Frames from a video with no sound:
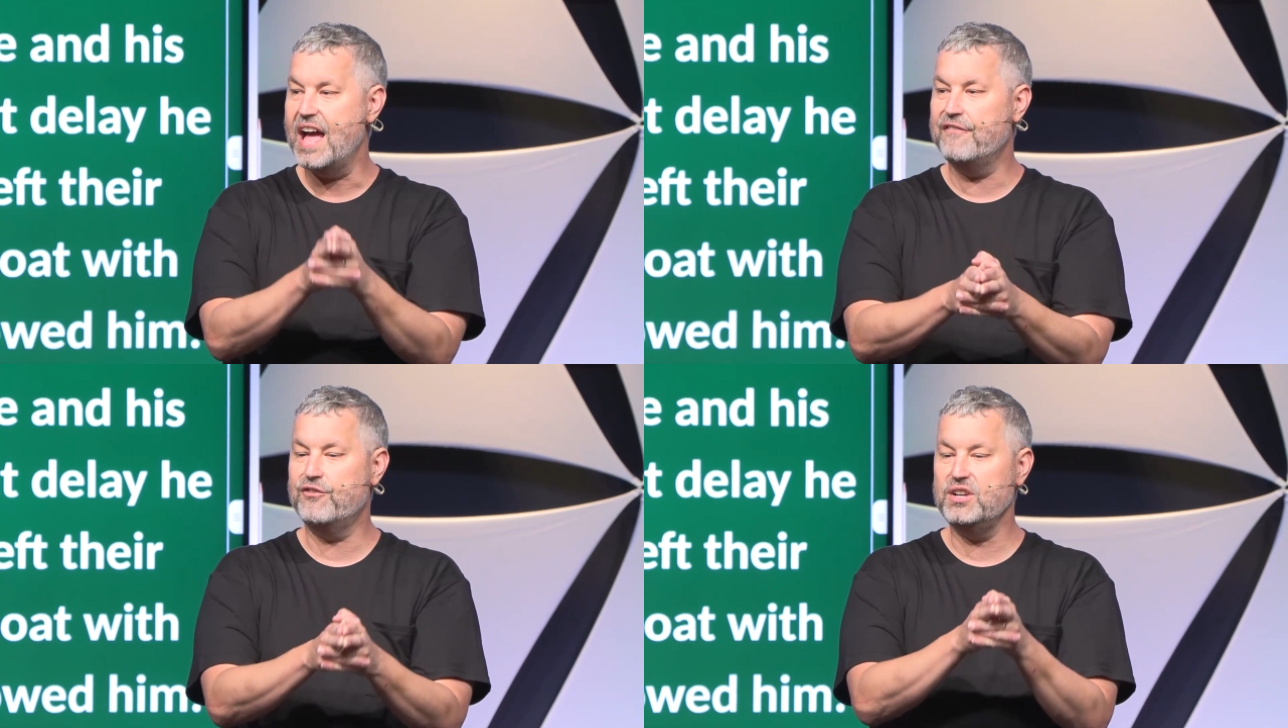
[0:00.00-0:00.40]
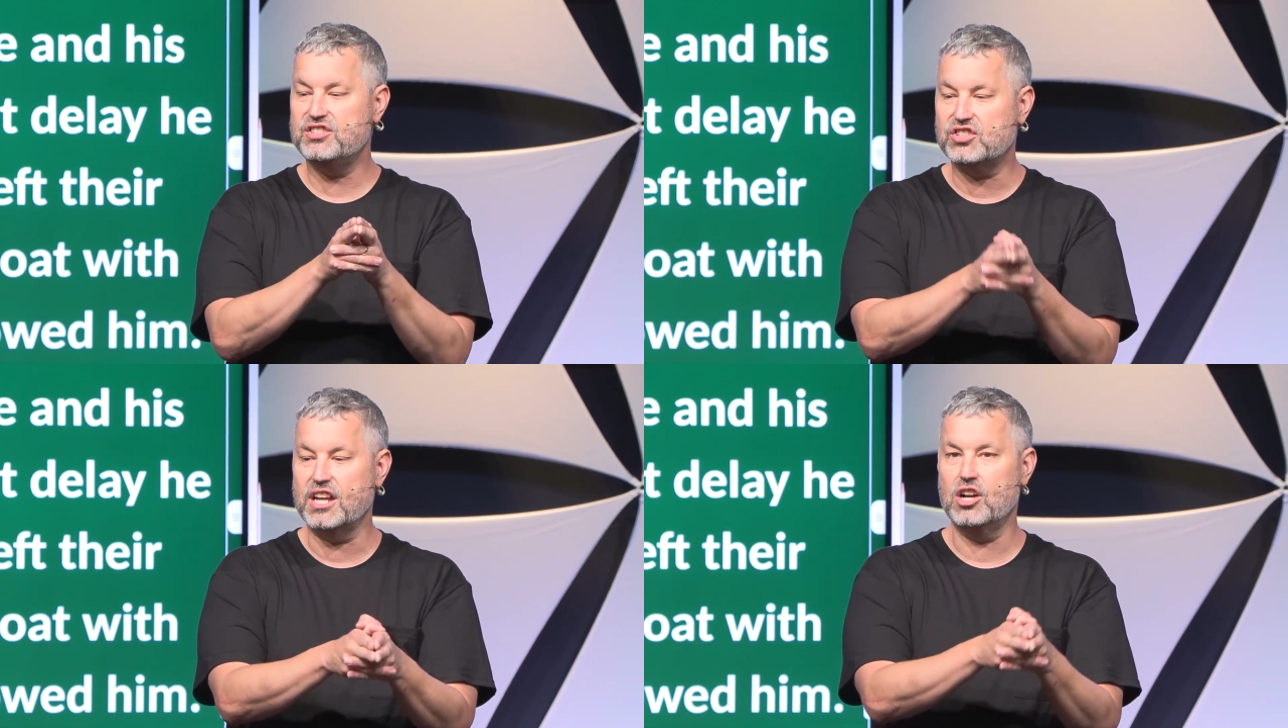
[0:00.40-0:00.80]
Every
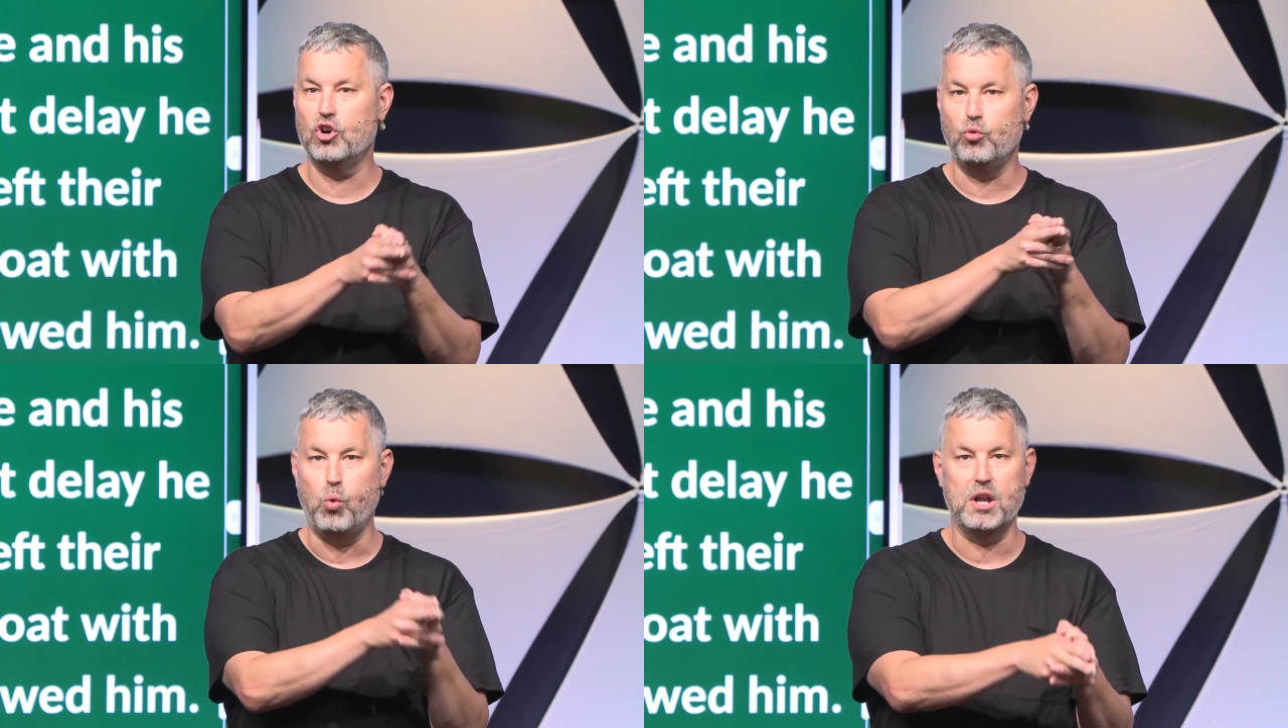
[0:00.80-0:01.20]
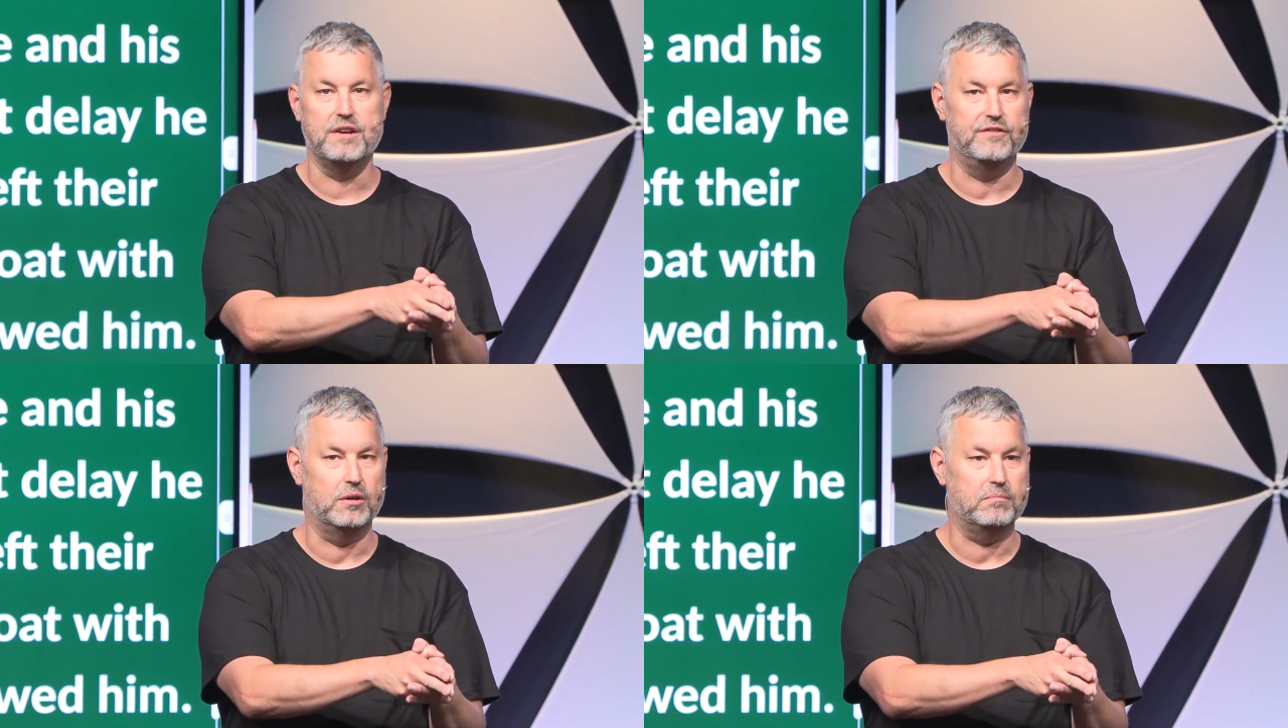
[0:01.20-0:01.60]
single
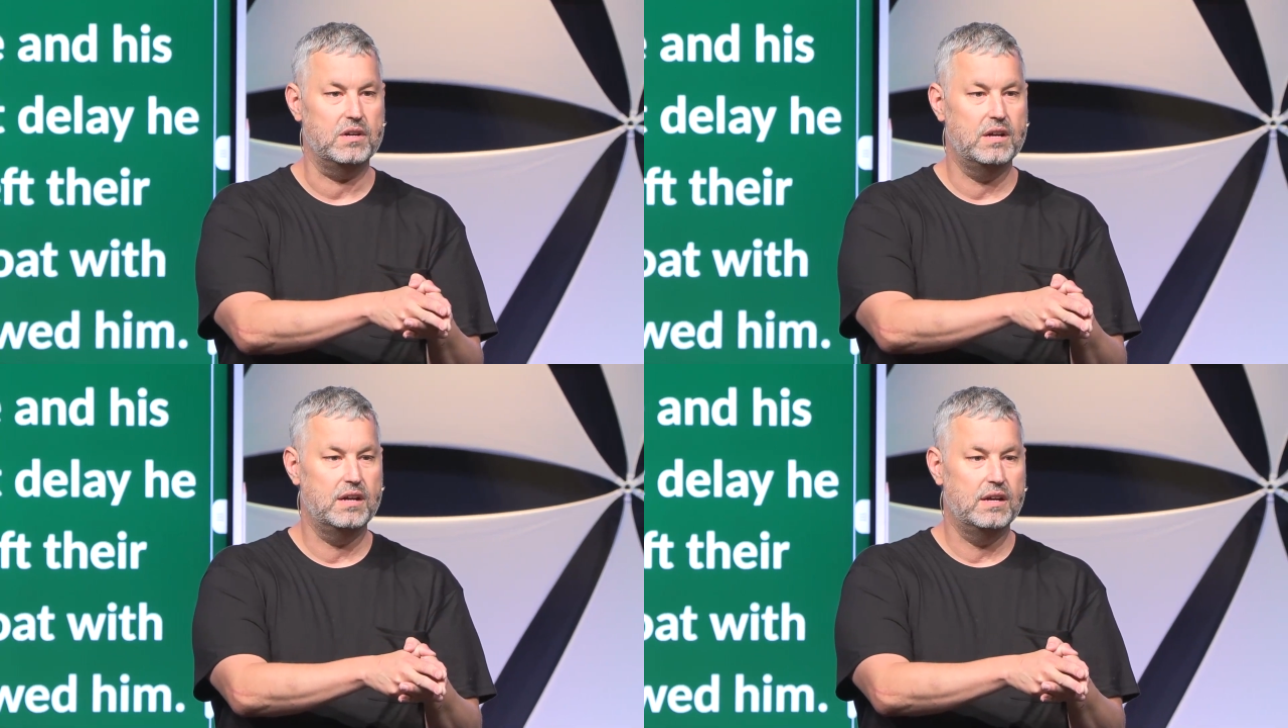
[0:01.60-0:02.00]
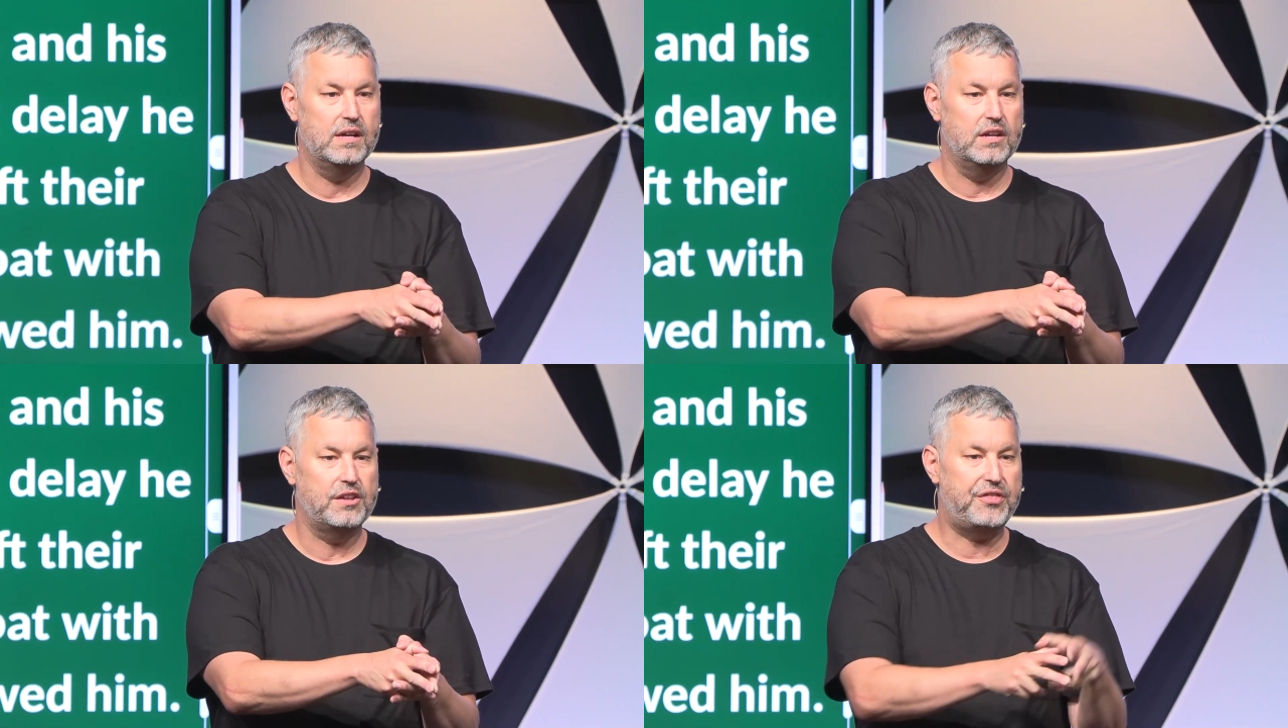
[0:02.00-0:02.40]
one of them
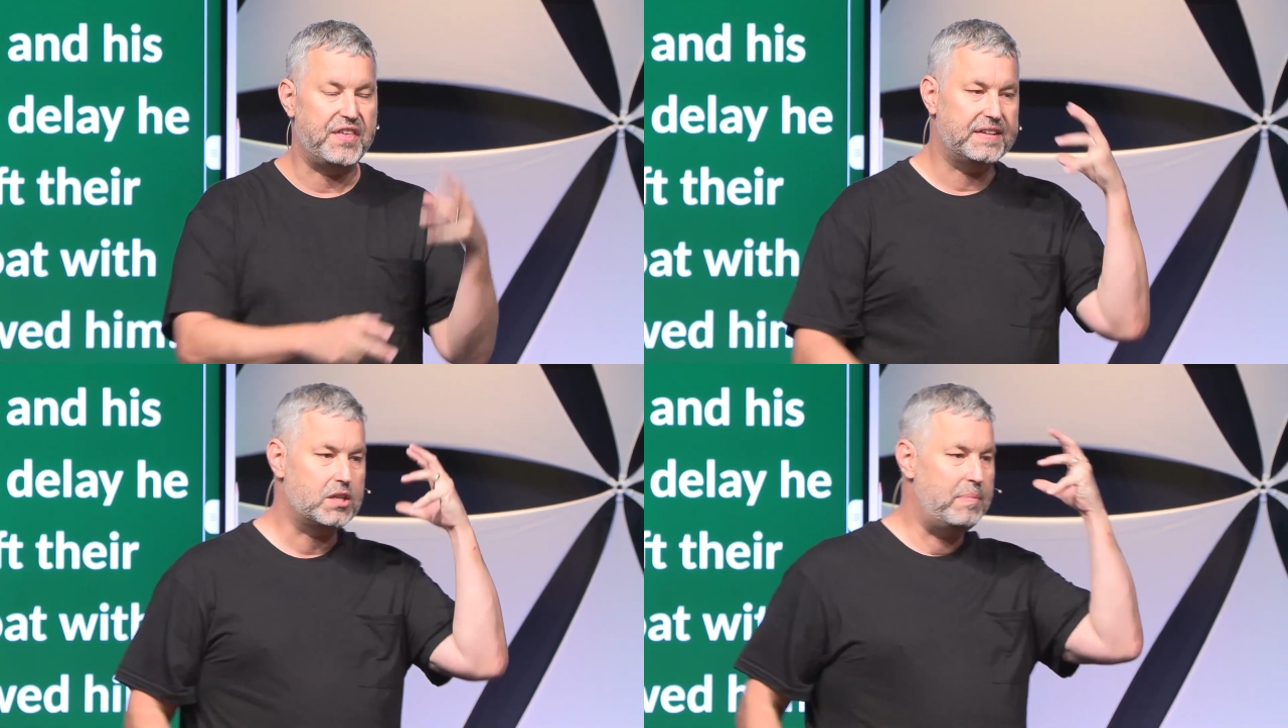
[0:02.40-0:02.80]
thinks